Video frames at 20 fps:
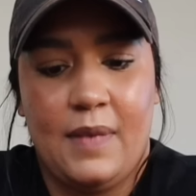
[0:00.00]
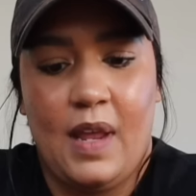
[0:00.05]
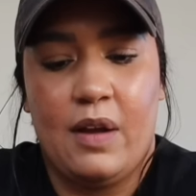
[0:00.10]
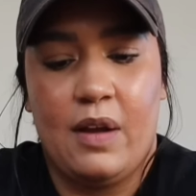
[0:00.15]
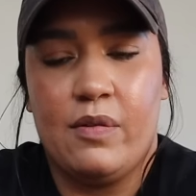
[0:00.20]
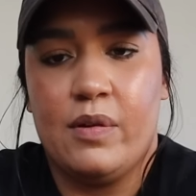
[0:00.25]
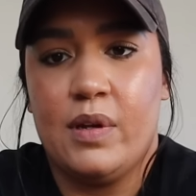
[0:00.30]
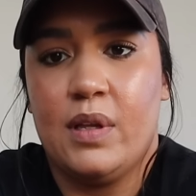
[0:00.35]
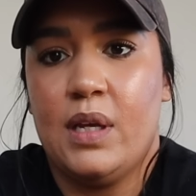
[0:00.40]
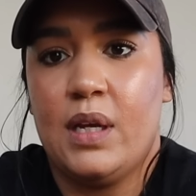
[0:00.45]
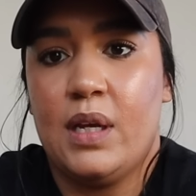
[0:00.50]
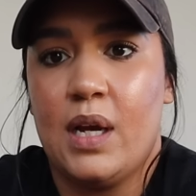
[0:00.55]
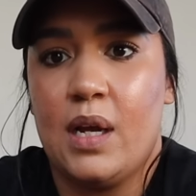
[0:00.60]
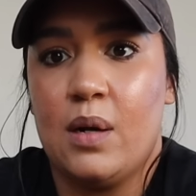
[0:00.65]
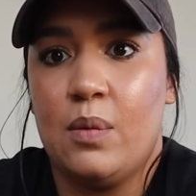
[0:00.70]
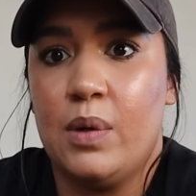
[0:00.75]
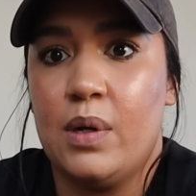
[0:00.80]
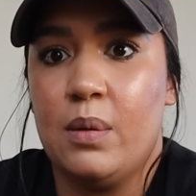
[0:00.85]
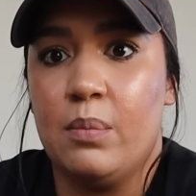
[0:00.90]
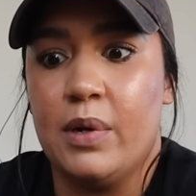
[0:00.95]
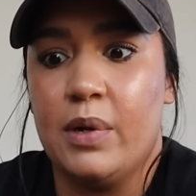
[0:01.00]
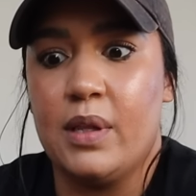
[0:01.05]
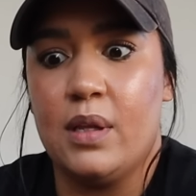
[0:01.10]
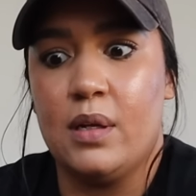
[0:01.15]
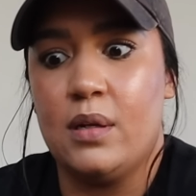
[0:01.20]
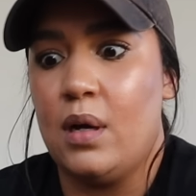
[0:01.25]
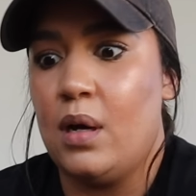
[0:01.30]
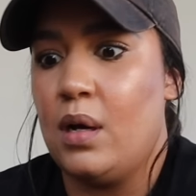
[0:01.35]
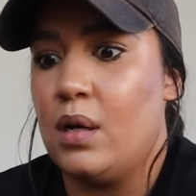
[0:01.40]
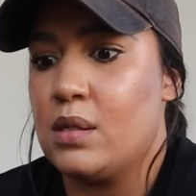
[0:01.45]
I really kind of want to bring the
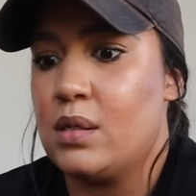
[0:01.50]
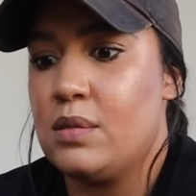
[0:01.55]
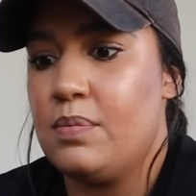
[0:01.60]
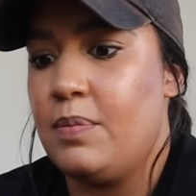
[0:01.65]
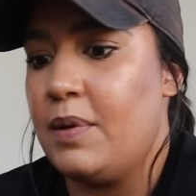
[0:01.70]
dogs,